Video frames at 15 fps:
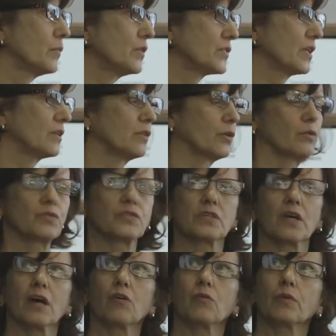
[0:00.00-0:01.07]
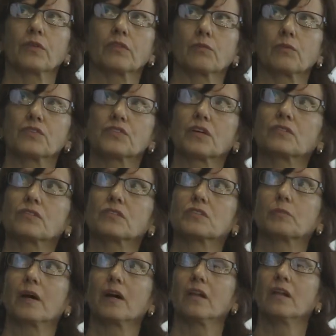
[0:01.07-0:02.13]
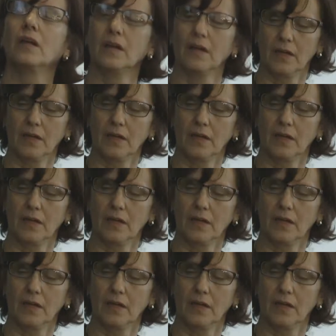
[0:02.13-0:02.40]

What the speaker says: sent those out with the results as well.